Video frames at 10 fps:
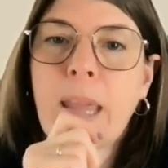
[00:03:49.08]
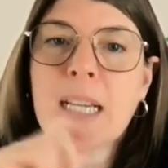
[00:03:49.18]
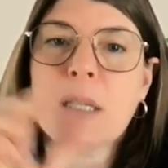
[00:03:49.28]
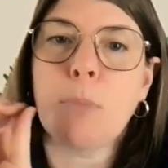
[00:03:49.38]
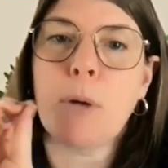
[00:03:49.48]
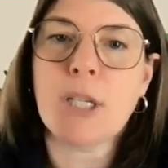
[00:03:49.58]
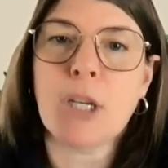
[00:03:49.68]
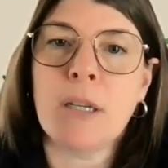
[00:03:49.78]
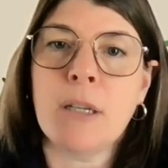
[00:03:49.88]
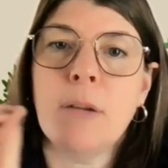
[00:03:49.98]

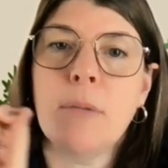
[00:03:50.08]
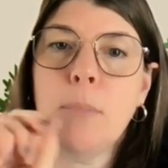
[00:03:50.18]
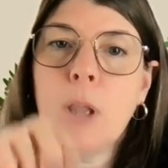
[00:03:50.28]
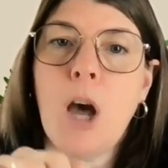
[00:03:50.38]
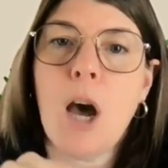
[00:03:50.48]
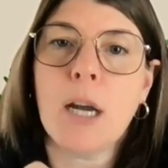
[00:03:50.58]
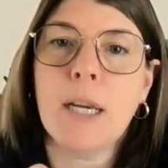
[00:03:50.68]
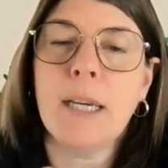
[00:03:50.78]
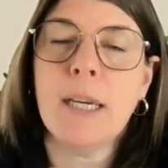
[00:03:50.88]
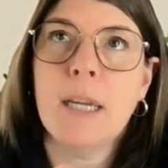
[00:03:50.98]
expression
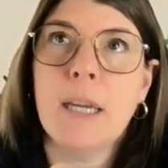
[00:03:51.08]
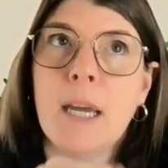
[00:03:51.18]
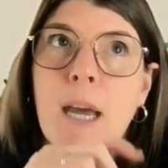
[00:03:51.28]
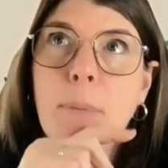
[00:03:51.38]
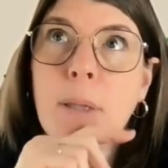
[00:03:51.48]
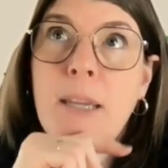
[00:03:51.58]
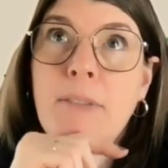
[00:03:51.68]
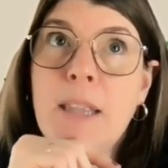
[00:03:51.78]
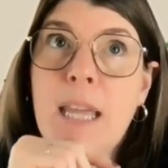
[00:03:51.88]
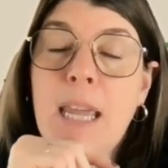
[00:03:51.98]
block, I
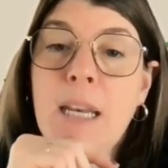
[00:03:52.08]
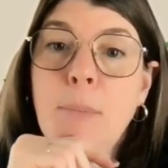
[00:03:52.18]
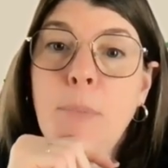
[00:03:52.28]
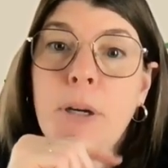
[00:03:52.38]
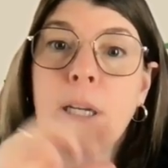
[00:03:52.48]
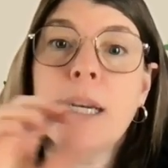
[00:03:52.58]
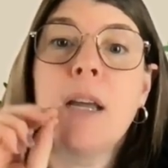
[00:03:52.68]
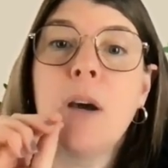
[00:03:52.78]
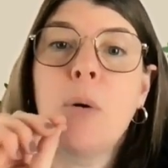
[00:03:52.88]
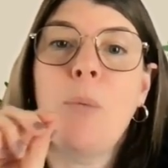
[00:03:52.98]
believe in the input,
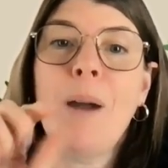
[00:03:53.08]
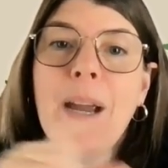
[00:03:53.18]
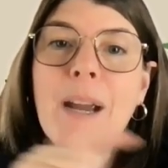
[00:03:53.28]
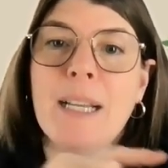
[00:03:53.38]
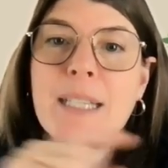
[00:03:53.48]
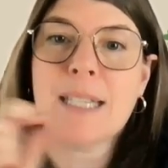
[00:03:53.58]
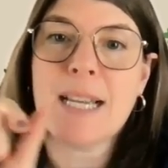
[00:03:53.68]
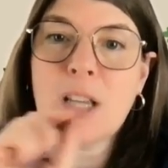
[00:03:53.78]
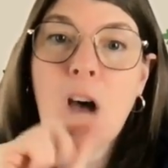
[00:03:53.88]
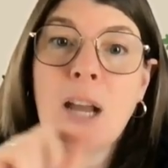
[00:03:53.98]
where it
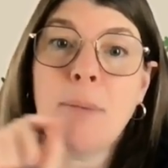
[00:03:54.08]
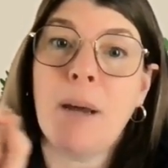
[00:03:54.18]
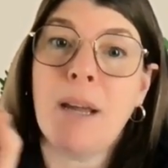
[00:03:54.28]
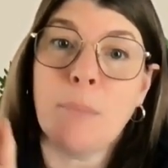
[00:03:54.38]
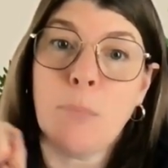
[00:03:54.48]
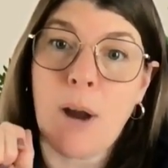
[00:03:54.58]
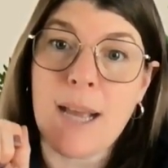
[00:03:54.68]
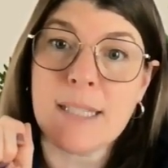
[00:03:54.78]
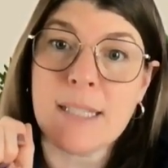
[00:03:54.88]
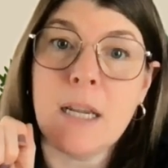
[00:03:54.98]
says on button
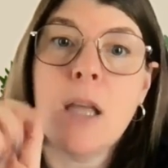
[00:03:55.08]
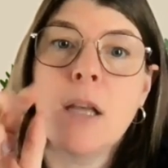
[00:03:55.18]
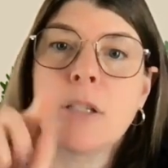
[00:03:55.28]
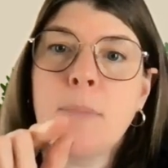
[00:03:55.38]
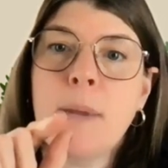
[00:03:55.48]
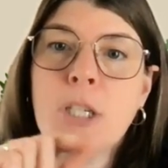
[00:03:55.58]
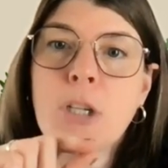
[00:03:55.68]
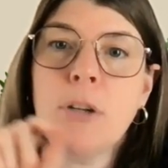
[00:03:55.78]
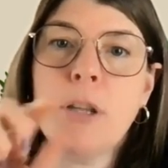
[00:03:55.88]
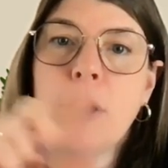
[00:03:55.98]
pressed. So make
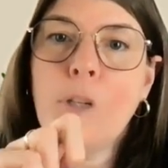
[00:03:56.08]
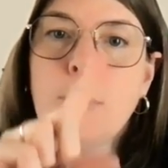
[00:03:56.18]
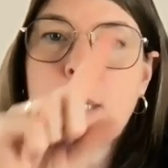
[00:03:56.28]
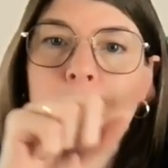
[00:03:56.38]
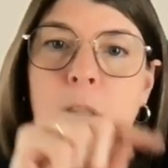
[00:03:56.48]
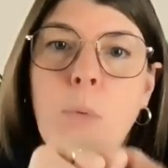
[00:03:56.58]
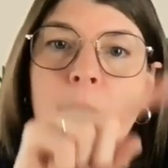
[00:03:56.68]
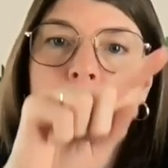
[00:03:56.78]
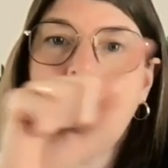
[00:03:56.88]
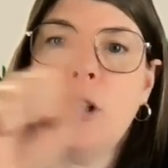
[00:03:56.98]
sure they're using the
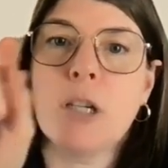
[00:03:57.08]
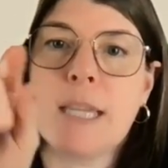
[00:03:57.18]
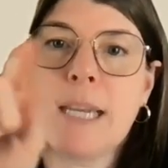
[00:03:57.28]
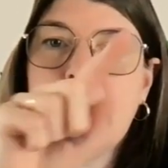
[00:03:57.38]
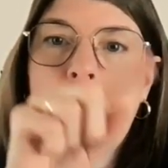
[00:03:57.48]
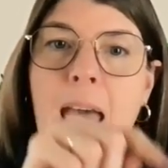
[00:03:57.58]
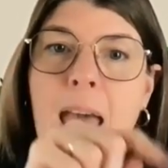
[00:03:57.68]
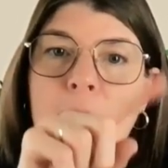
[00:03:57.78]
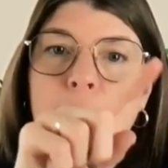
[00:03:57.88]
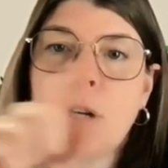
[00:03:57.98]
one that looks like the
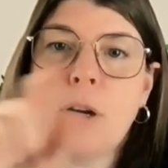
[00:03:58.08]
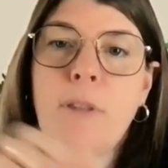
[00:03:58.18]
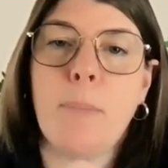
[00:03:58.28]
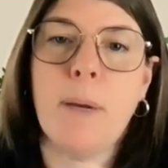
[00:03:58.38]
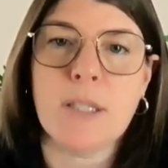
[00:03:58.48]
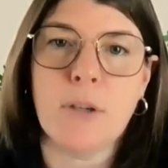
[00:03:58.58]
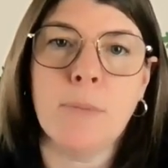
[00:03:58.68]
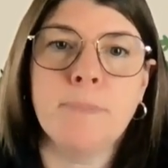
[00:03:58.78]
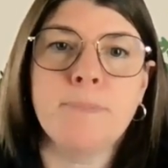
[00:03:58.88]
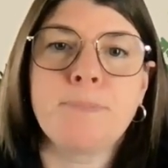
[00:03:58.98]
edge of the puzzle.